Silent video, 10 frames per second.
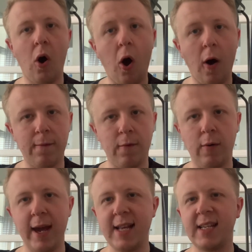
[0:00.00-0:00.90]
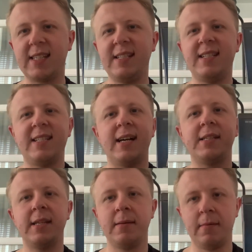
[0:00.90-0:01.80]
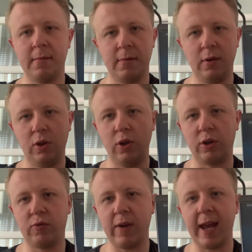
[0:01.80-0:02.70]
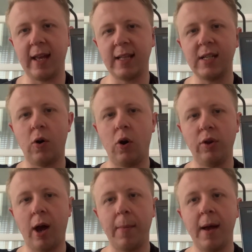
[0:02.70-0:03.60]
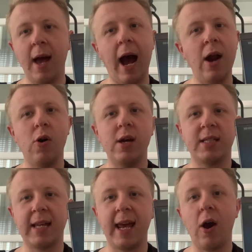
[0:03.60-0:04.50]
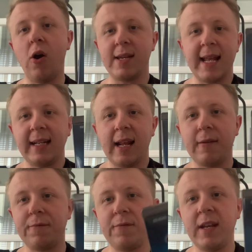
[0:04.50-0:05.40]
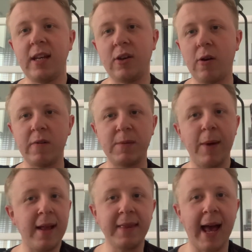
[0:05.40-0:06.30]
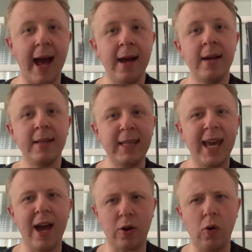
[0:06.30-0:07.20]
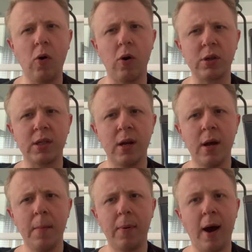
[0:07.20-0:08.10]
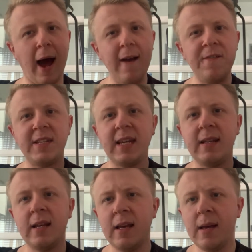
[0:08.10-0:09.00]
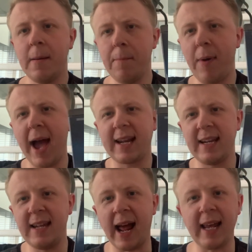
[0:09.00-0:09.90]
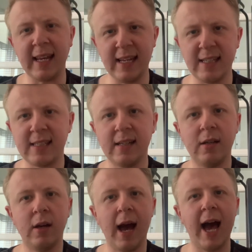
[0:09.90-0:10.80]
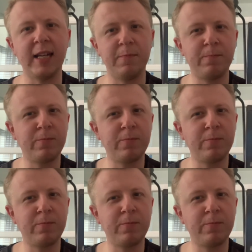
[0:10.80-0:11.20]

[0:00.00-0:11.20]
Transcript: awful. It just doesn't look great. It doesn't hold up. I always say, oh, it's 1993, you gotta respect that. Yeah, of course. But I've seen back in the 90s has